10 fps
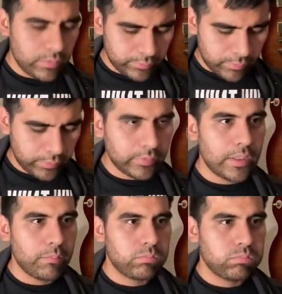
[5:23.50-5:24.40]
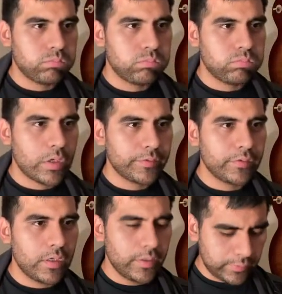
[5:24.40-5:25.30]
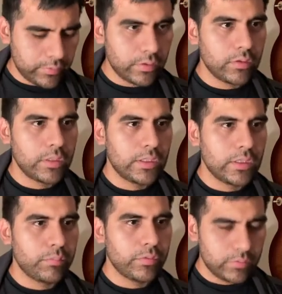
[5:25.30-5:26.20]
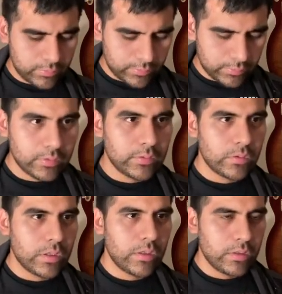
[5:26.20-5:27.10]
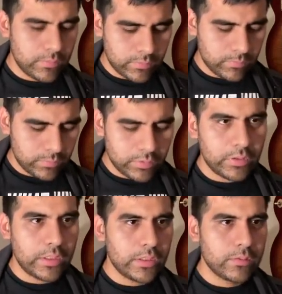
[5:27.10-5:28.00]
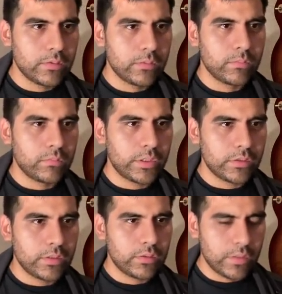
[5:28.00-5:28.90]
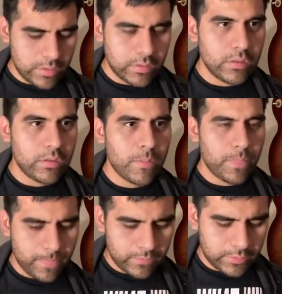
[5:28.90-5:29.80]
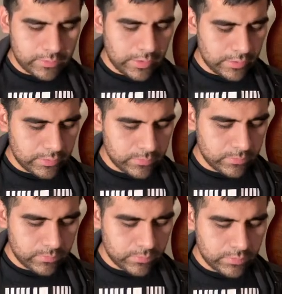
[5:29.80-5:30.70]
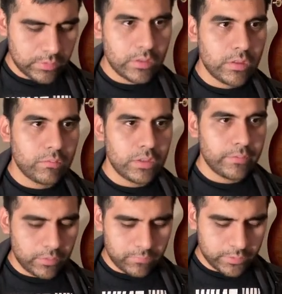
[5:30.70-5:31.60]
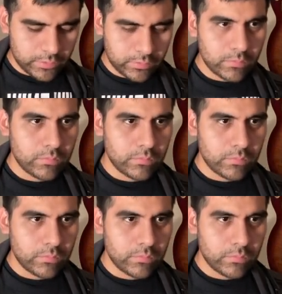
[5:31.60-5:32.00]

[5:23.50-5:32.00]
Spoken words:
So it was process standard input on data, right? Yeah, on data. We have an arrow function.